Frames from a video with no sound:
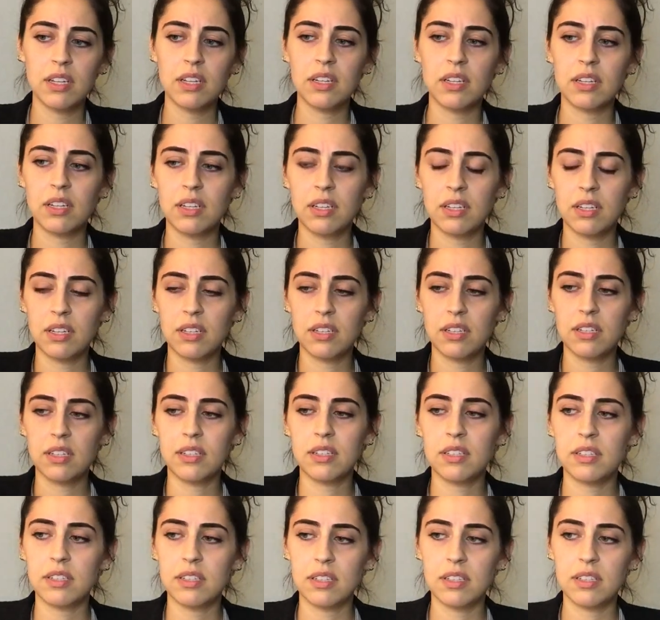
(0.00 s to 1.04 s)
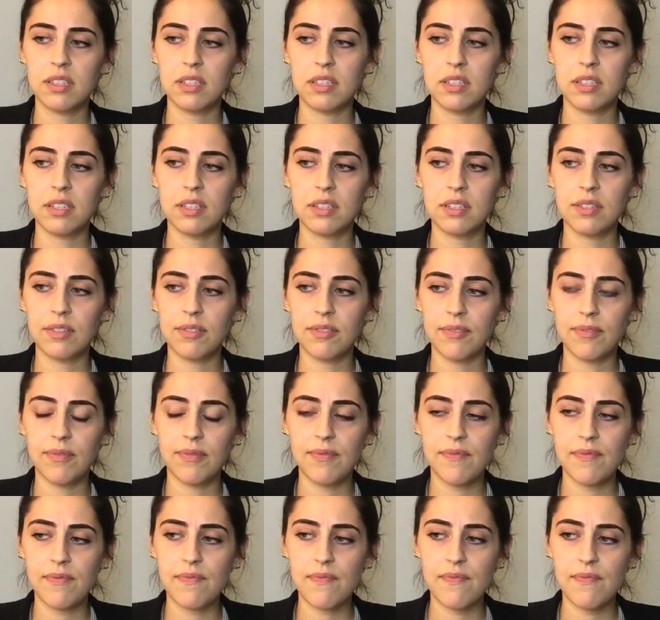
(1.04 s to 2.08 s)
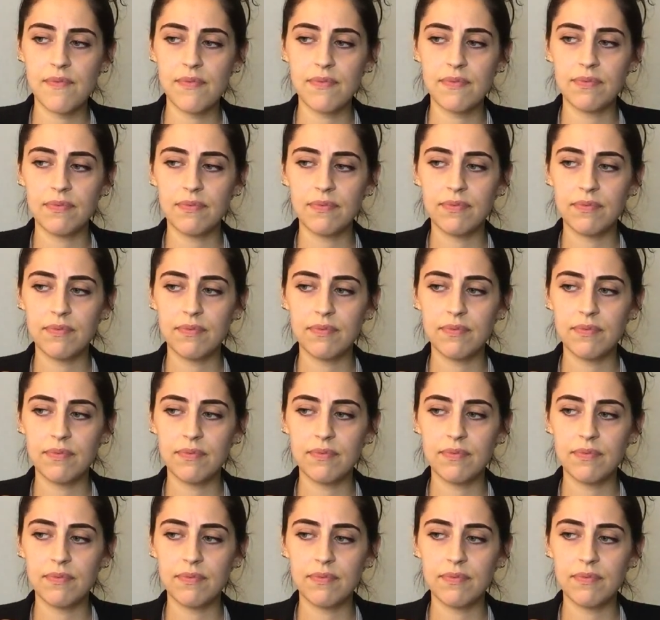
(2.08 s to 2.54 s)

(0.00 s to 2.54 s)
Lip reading: No one is speaking in this clip.